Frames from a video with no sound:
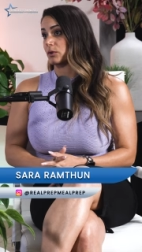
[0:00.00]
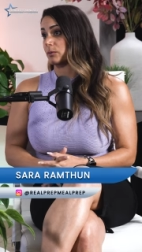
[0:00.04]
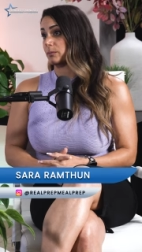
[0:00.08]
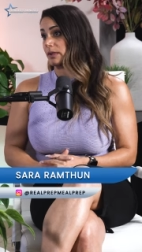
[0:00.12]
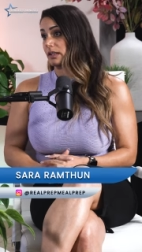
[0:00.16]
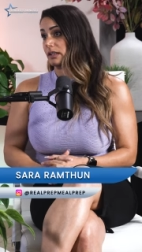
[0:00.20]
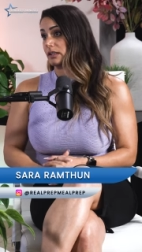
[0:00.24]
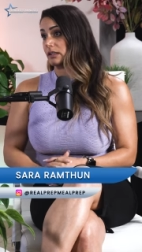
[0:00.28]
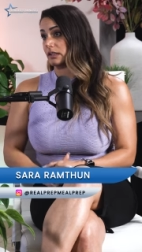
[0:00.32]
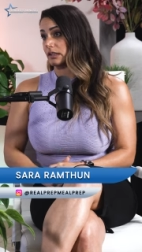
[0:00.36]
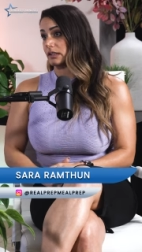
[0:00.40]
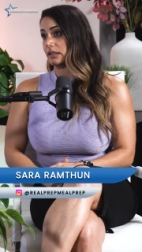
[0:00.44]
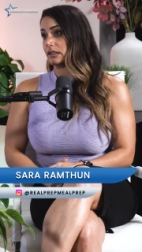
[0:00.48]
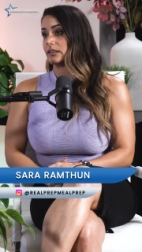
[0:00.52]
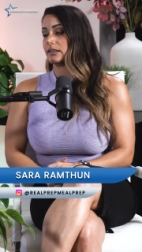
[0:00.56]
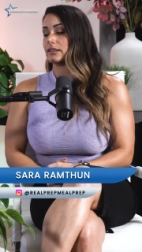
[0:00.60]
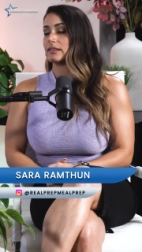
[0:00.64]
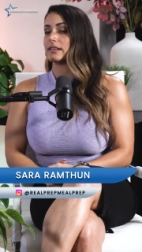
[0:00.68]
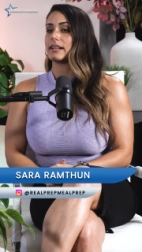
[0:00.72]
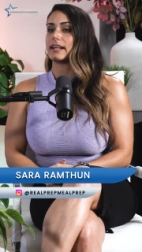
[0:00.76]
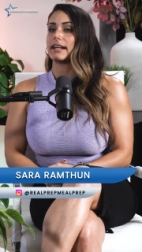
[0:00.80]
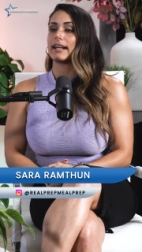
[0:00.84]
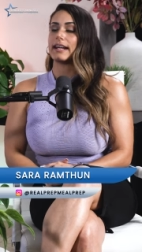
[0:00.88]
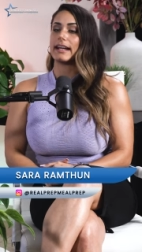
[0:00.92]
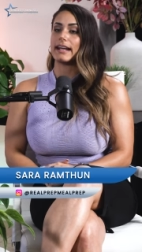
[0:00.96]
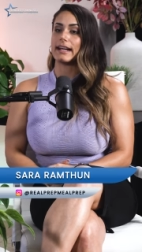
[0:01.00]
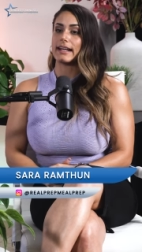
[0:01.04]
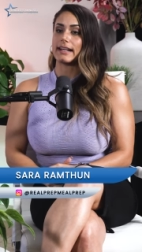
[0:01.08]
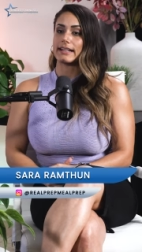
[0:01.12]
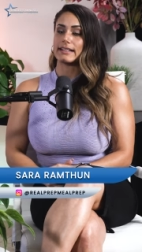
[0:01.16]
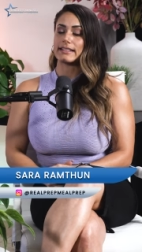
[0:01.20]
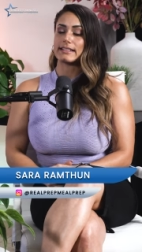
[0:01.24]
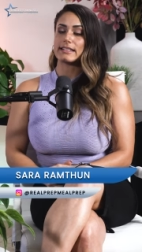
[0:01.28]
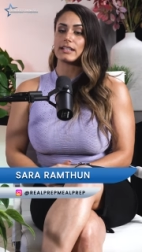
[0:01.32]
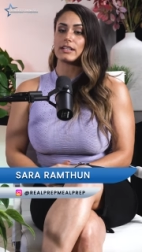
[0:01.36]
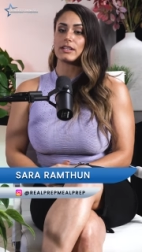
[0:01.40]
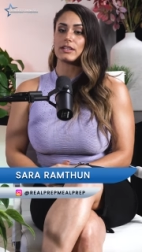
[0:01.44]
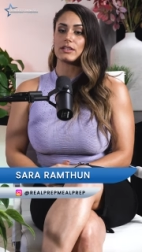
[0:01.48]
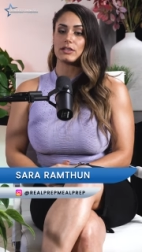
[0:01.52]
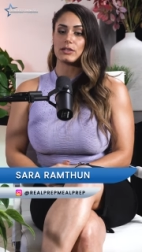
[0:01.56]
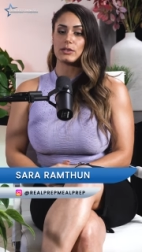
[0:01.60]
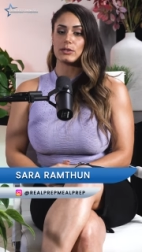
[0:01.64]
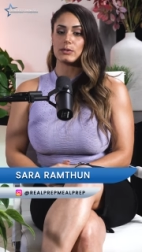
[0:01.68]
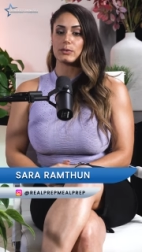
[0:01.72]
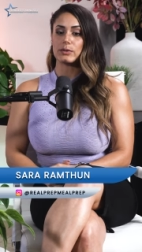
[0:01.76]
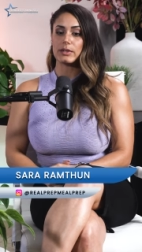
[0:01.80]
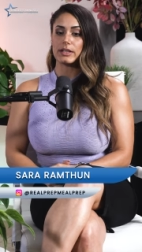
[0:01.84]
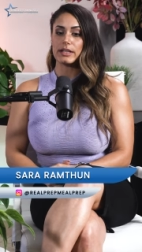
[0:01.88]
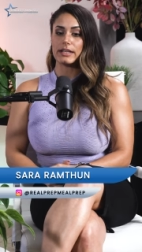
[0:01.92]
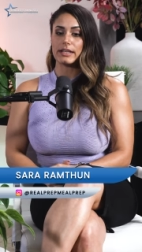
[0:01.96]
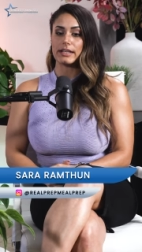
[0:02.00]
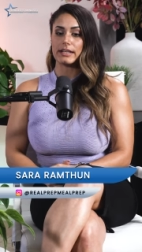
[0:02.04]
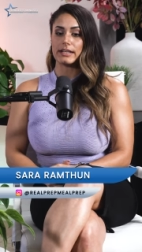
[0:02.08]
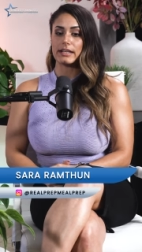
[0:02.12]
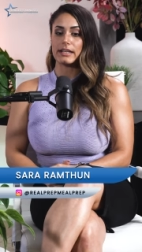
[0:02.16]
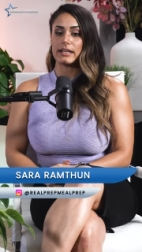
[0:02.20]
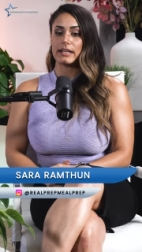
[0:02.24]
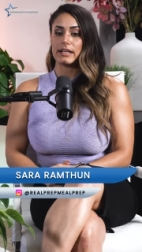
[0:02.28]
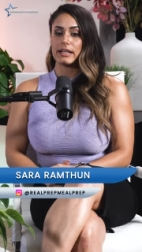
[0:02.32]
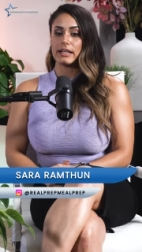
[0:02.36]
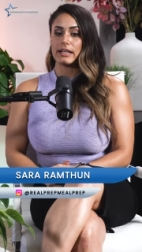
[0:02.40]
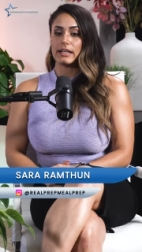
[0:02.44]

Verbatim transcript: or bigger. And you can,